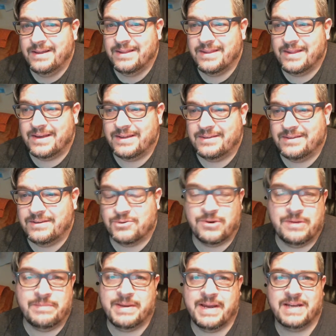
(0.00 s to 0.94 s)
that the
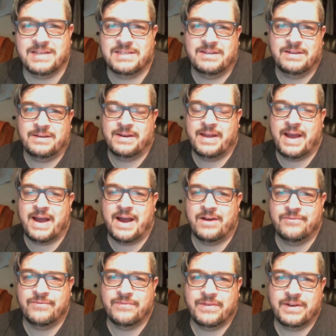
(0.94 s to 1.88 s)
Dreamcast didn't
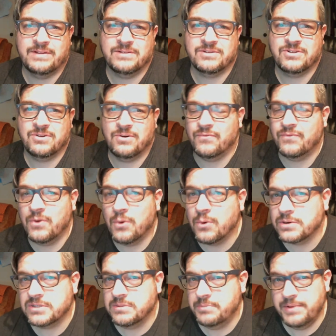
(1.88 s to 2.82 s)
have, and so of
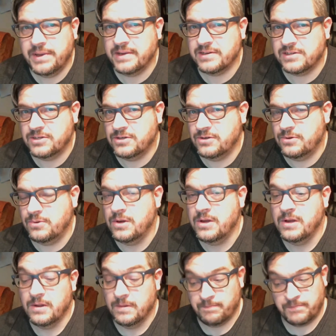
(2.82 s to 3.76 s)
course the PS2
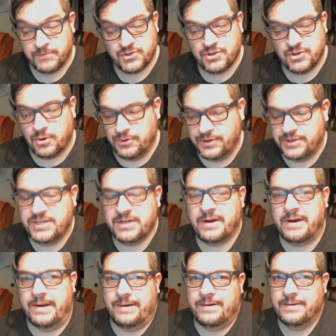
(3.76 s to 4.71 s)
sold a
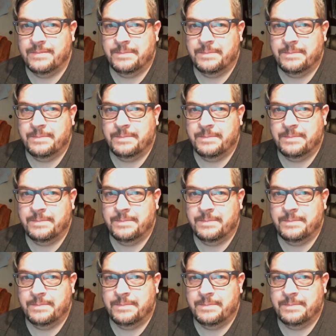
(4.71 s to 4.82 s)
ton.